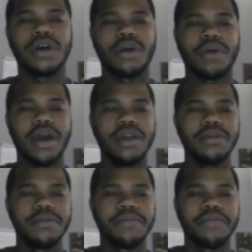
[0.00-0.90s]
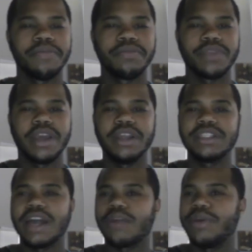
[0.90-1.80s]
All right, and
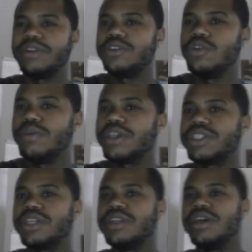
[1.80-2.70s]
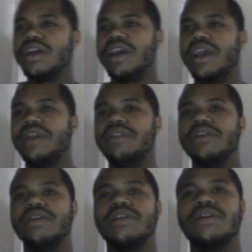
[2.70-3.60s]
it's not written too much in
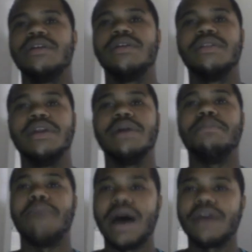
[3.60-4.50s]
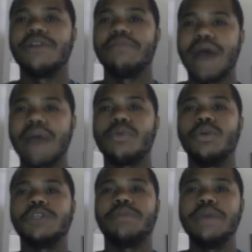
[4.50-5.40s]
the modern Bible,
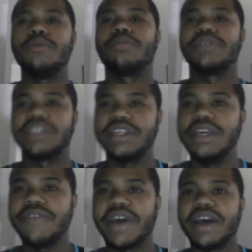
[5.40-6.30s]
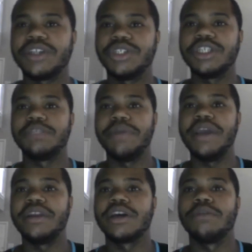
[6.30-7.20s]
which people perceive as just
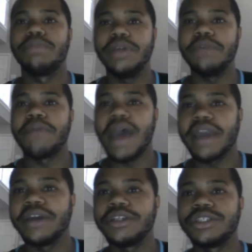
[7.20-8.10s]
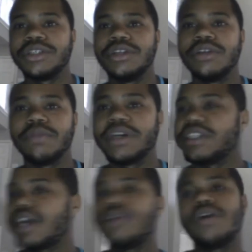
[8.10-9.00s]
being the complete package,
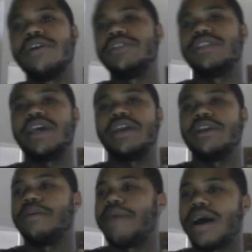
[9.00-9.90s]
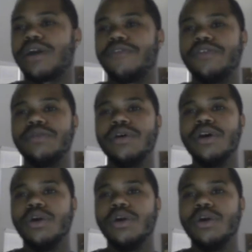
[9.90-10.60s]
because they don't understand the Apocrypha,